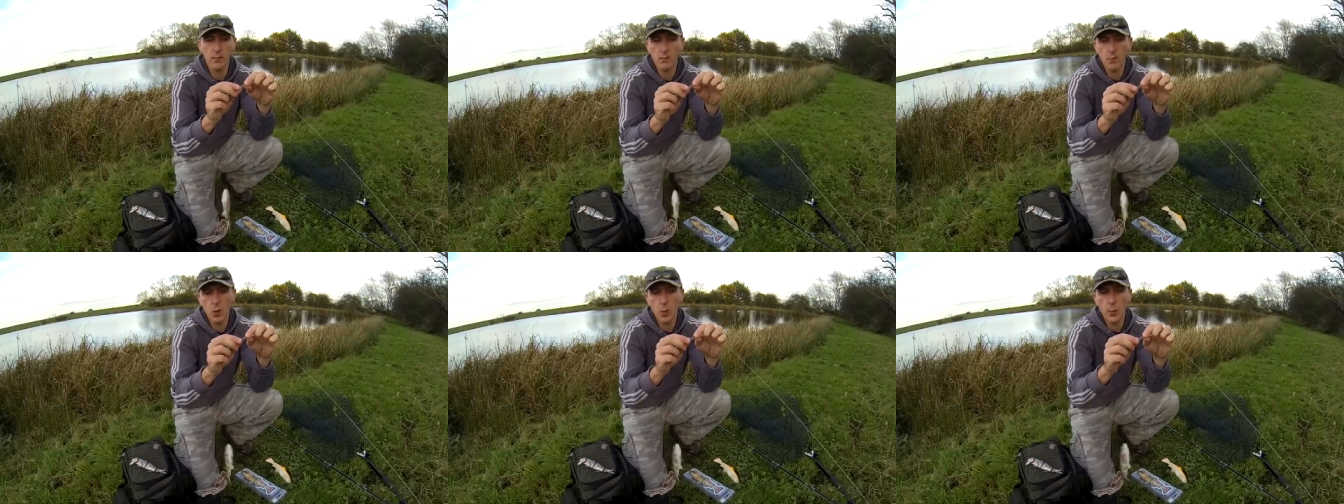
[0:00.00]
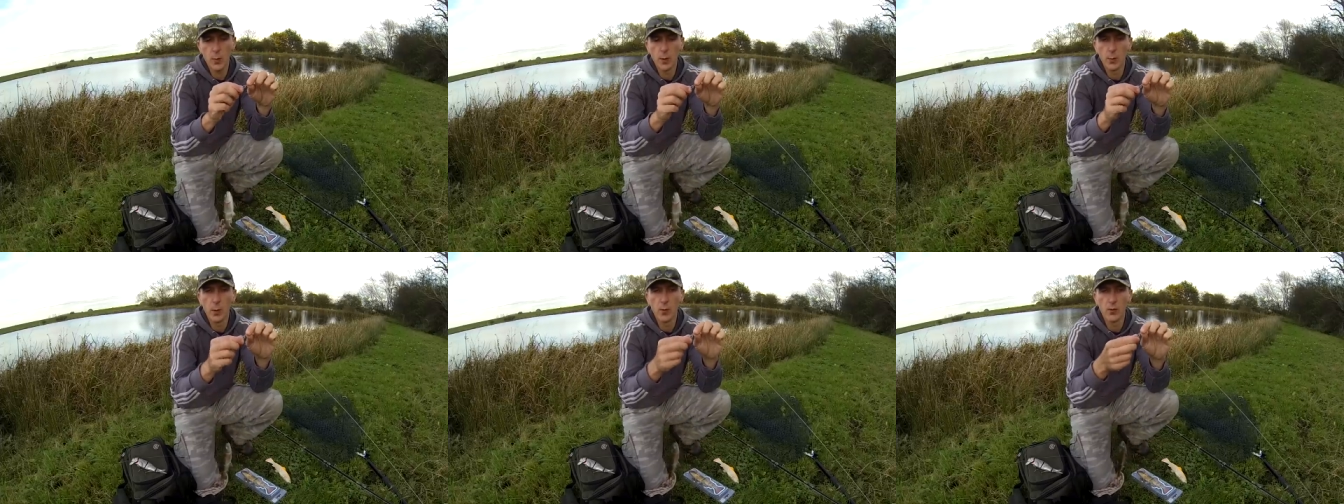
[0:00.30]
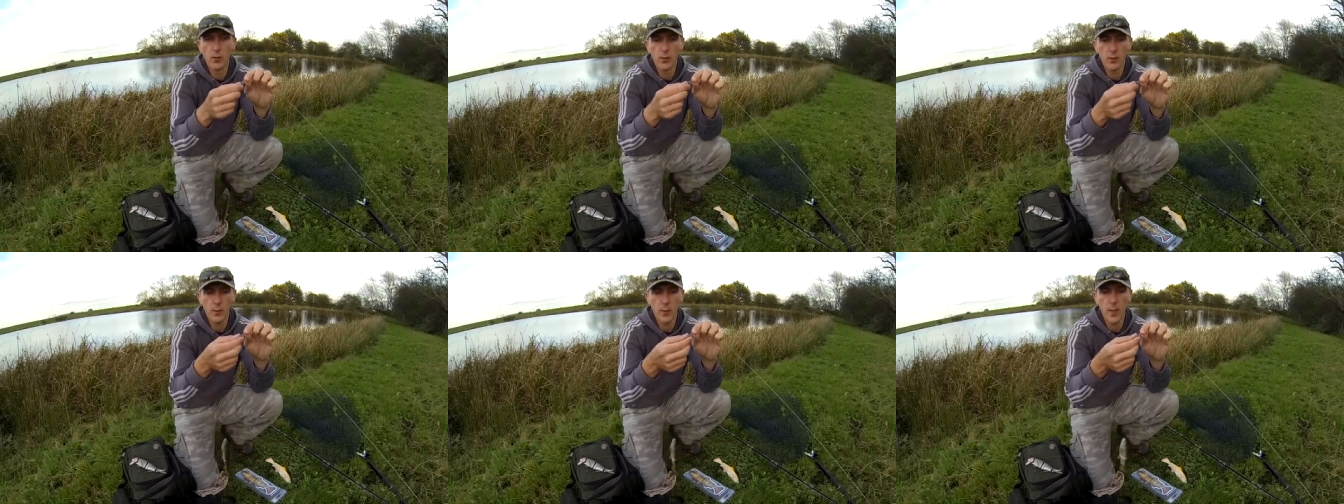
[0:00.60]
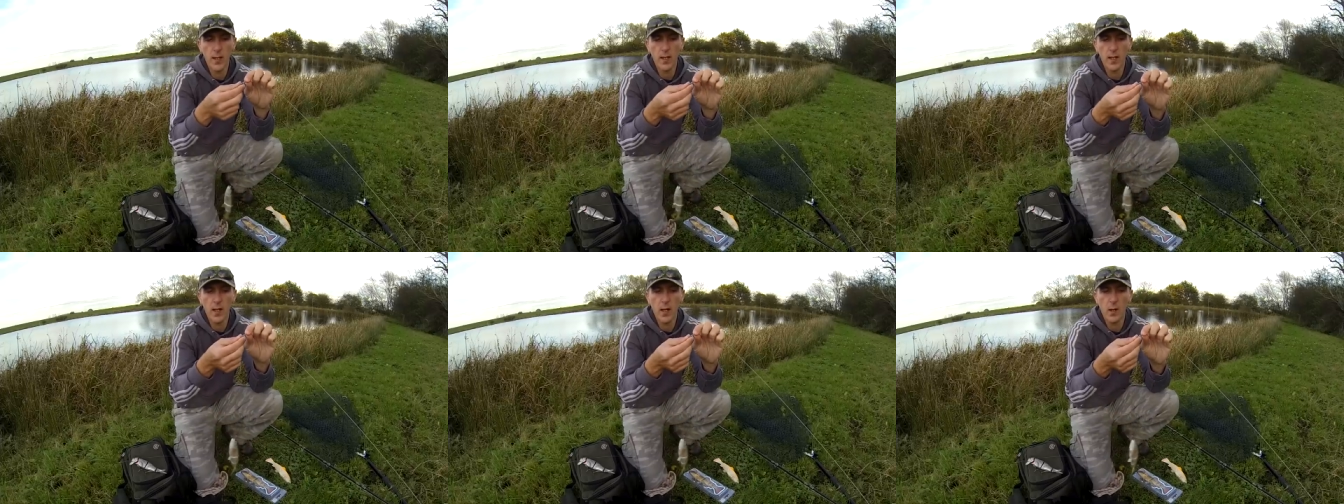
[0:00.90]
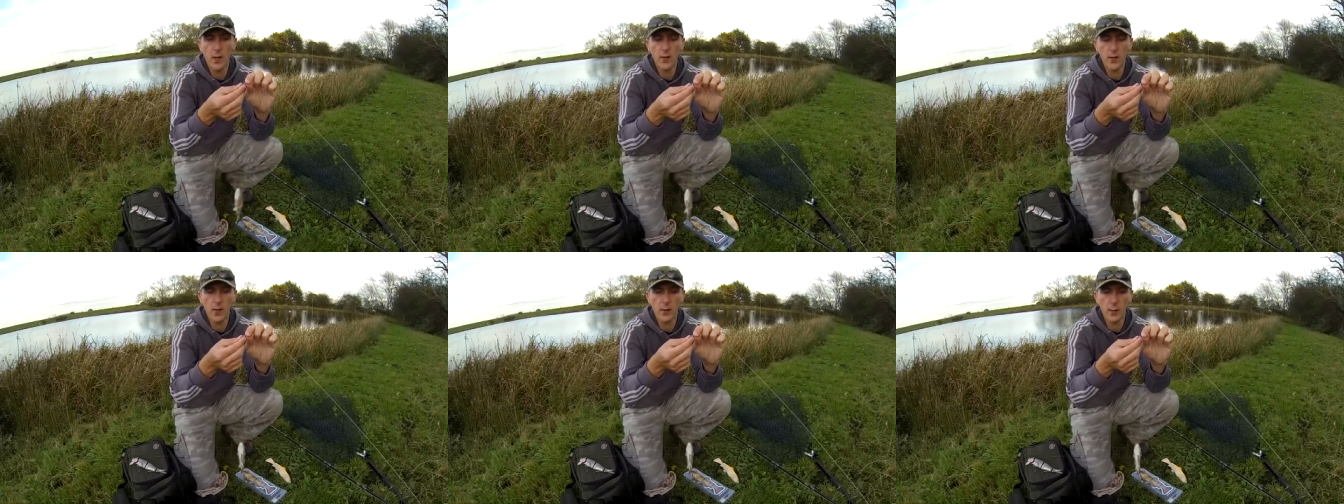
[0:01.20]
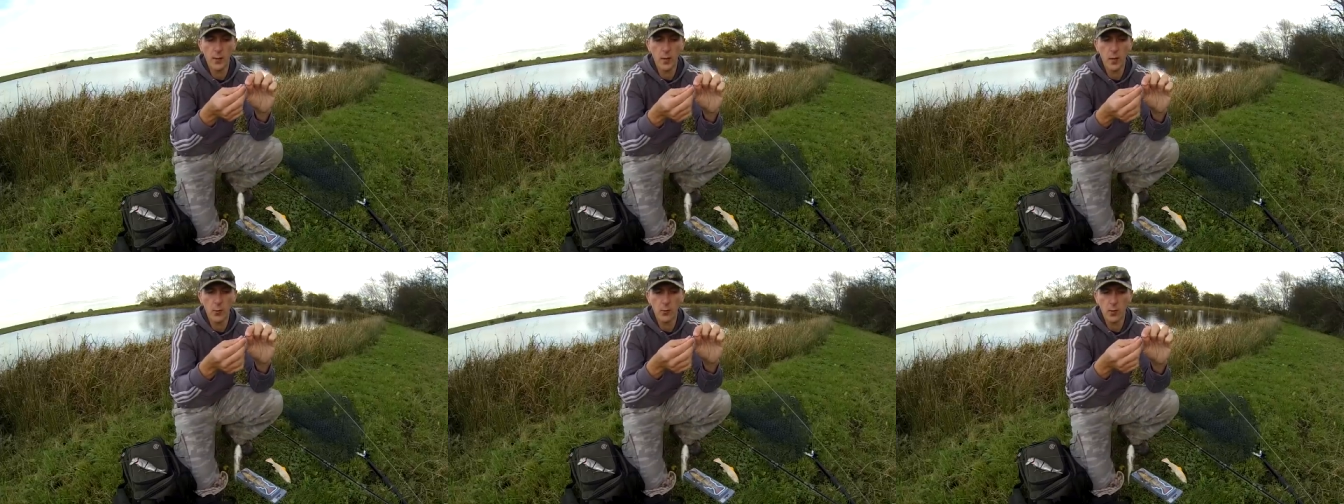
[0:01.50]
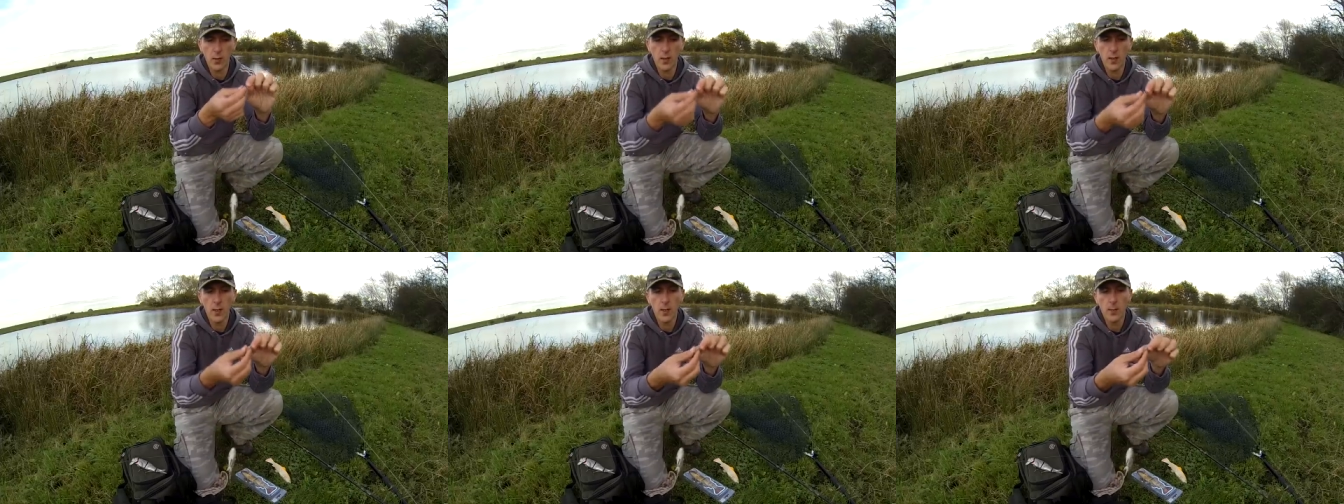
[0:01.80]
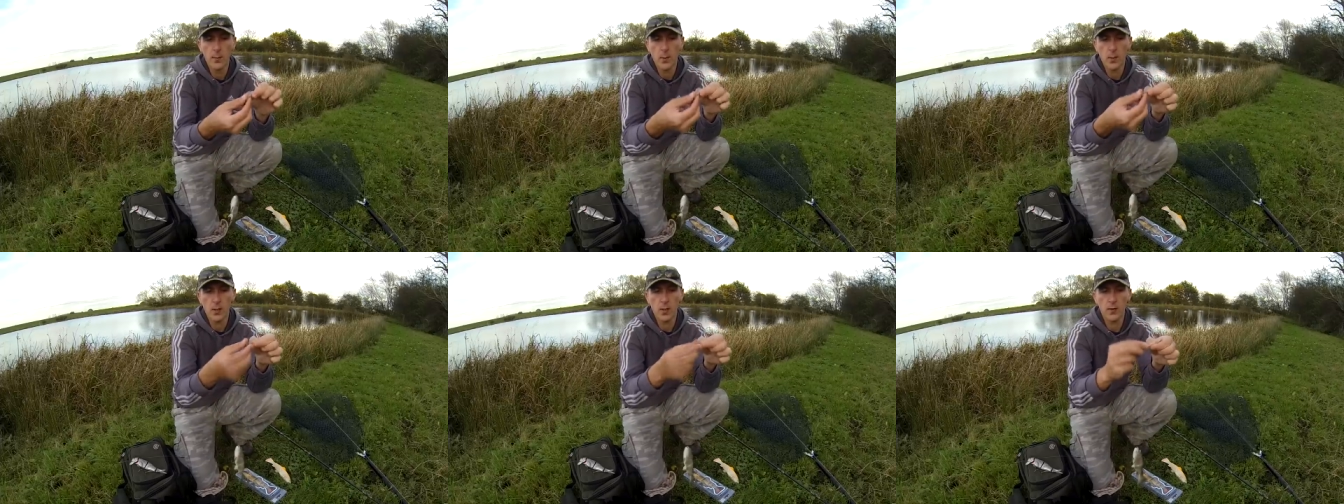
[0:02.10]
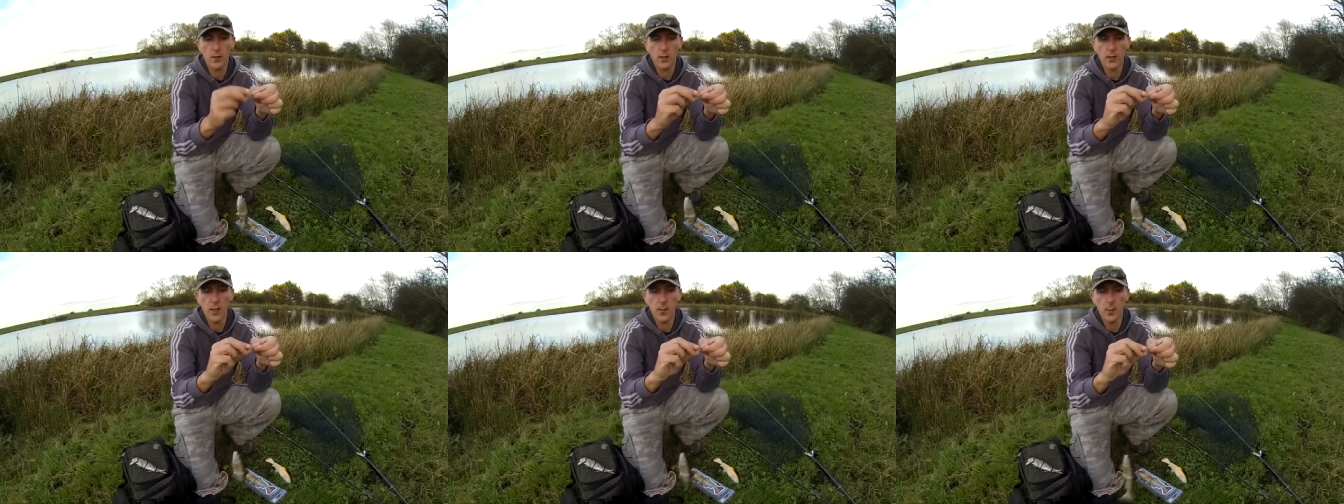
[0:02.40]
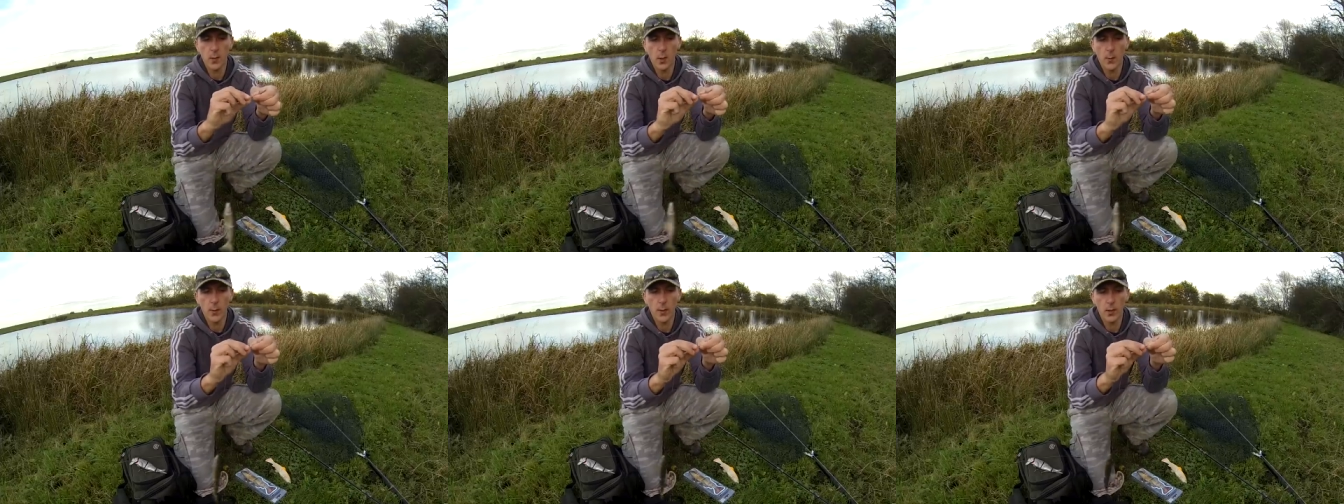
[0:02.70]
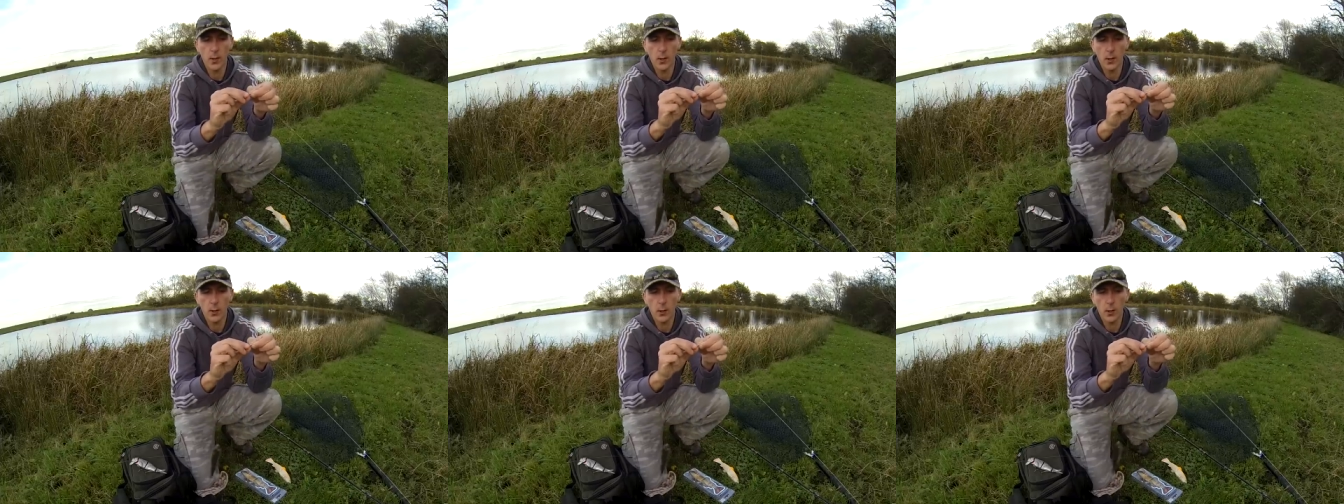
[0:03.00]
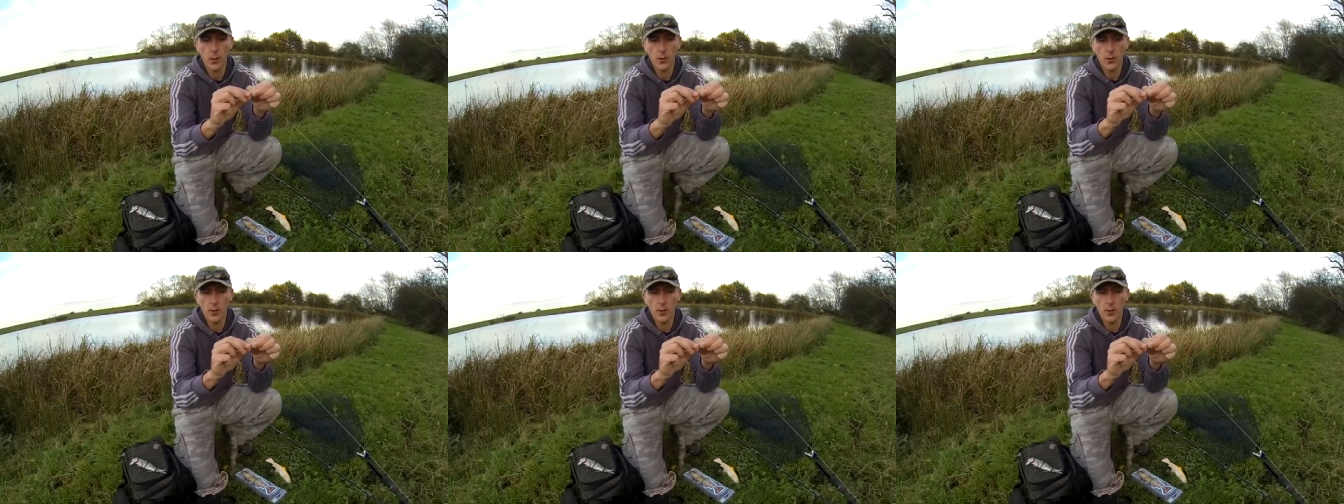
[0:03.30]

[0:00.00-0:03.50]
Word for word: couple of months depending on how often I've been using it because every time you open i or close